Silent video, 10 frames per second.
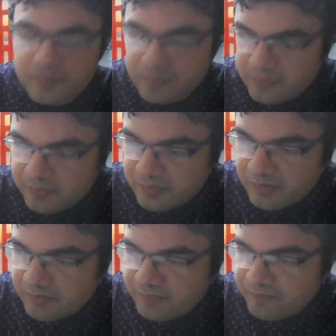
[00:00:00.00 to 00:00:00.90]

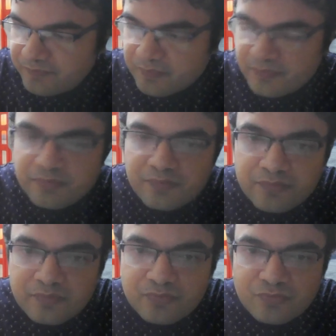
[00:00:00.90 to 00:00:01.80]
Okay.
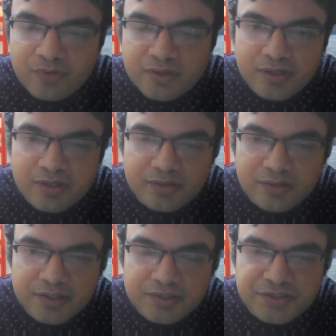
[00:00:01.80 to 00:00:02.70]
So what are the
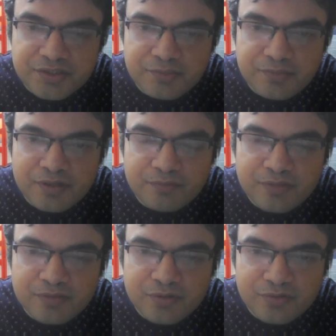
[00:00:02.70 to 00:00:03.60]
HTTP
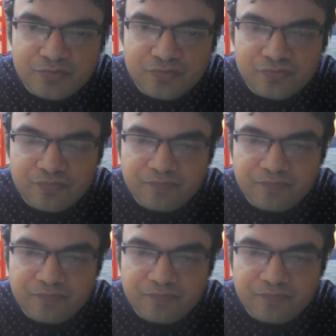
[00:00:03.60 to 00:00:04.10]
methods?